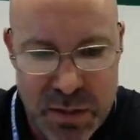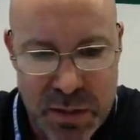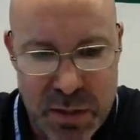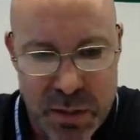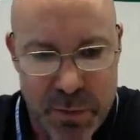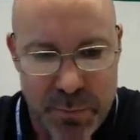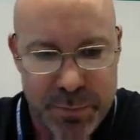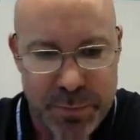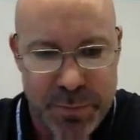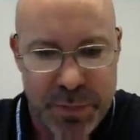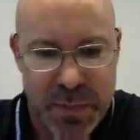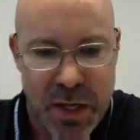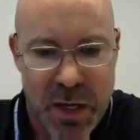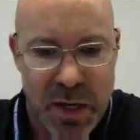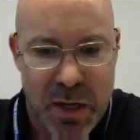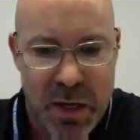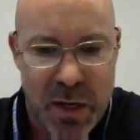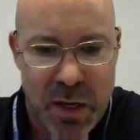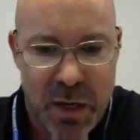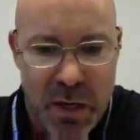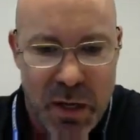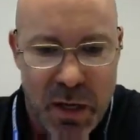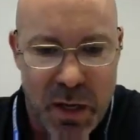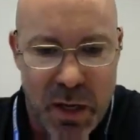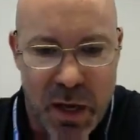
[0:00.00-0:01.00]
So.
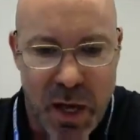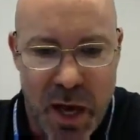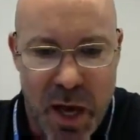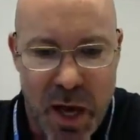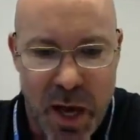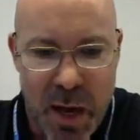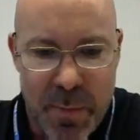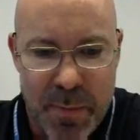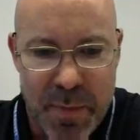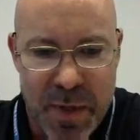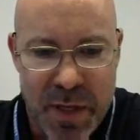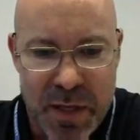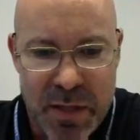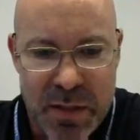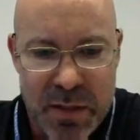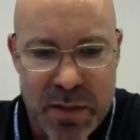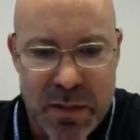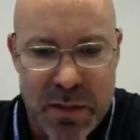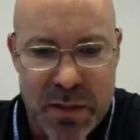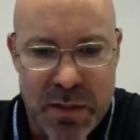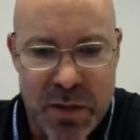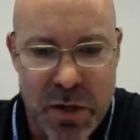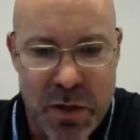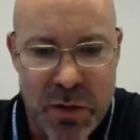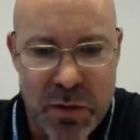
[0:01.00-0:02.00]

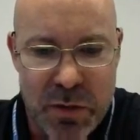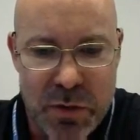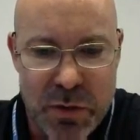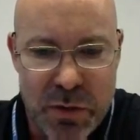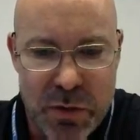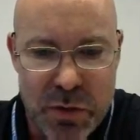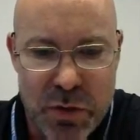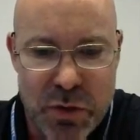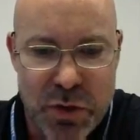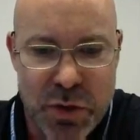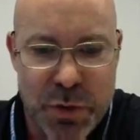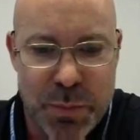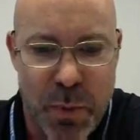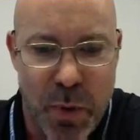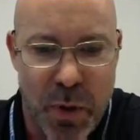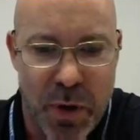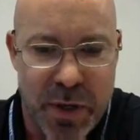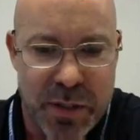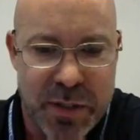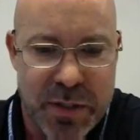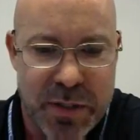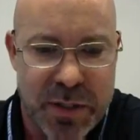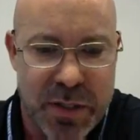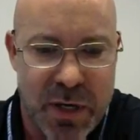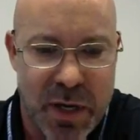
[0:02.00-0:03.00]
Youth
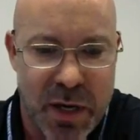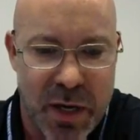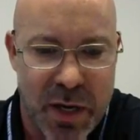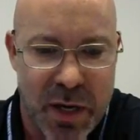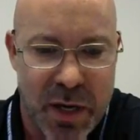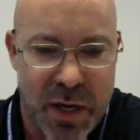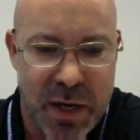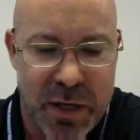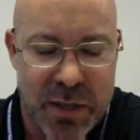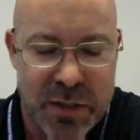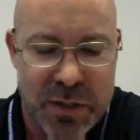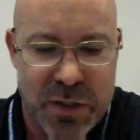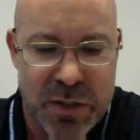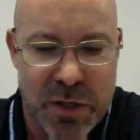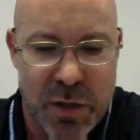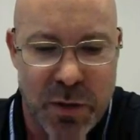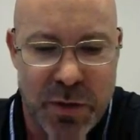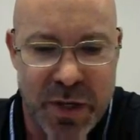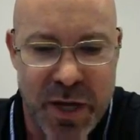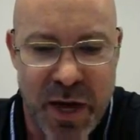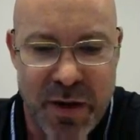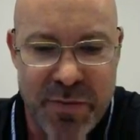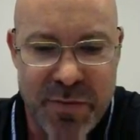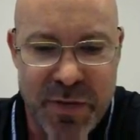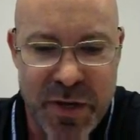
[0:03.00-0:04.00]
sports. So
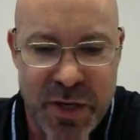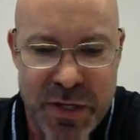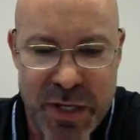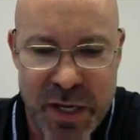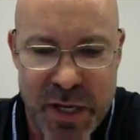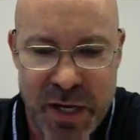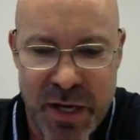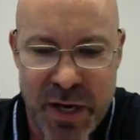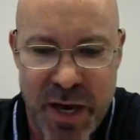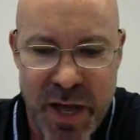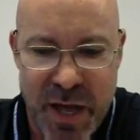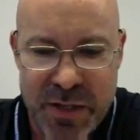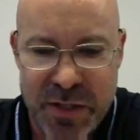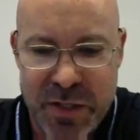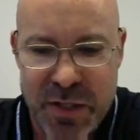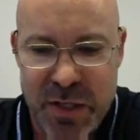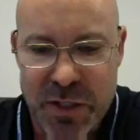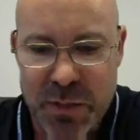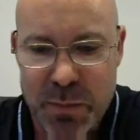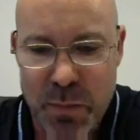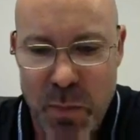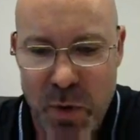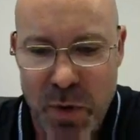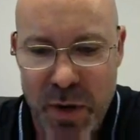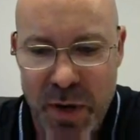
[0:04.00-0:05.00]
the governor did announce
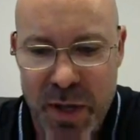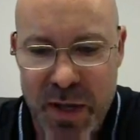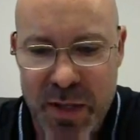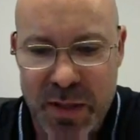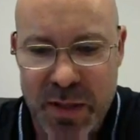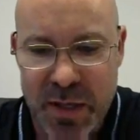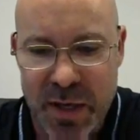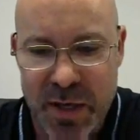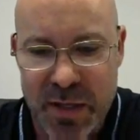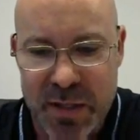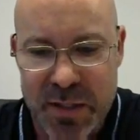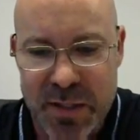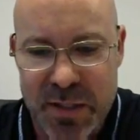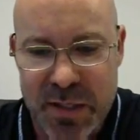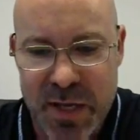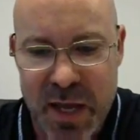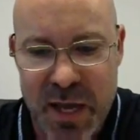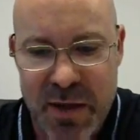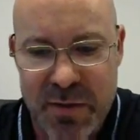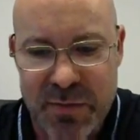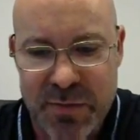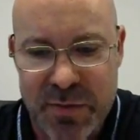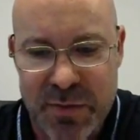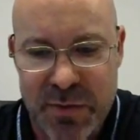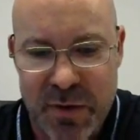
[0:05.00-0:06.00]
this morning that it's
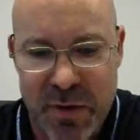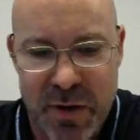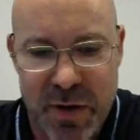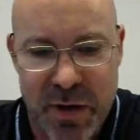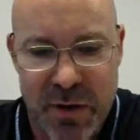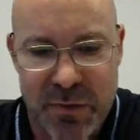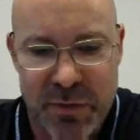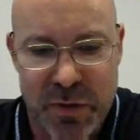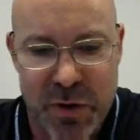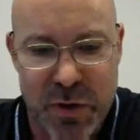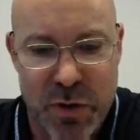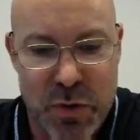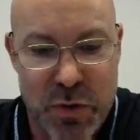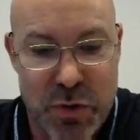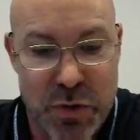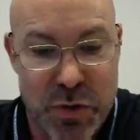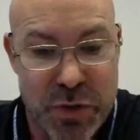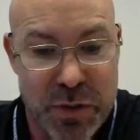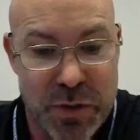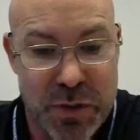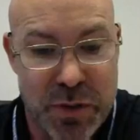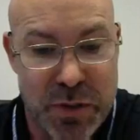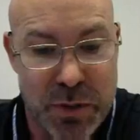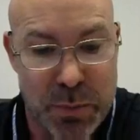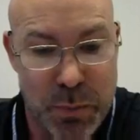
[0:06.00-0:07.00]
safe for
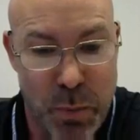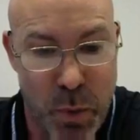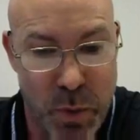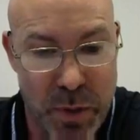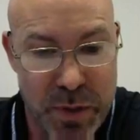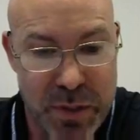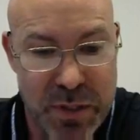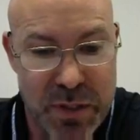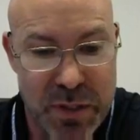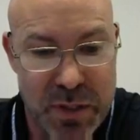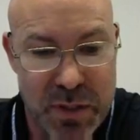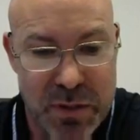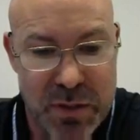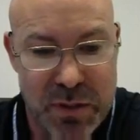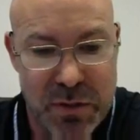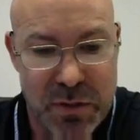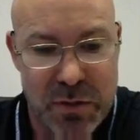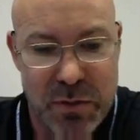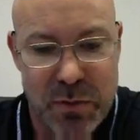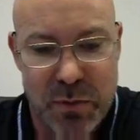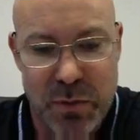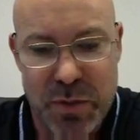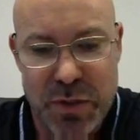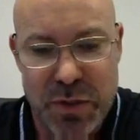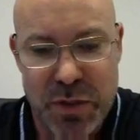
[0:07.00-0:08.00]
youth sports
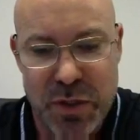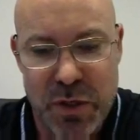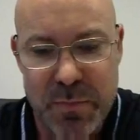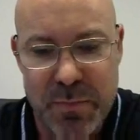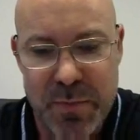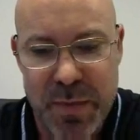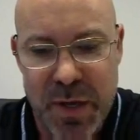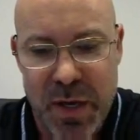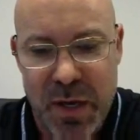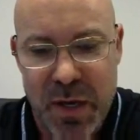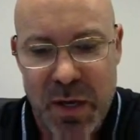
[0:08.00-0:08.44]
to resume.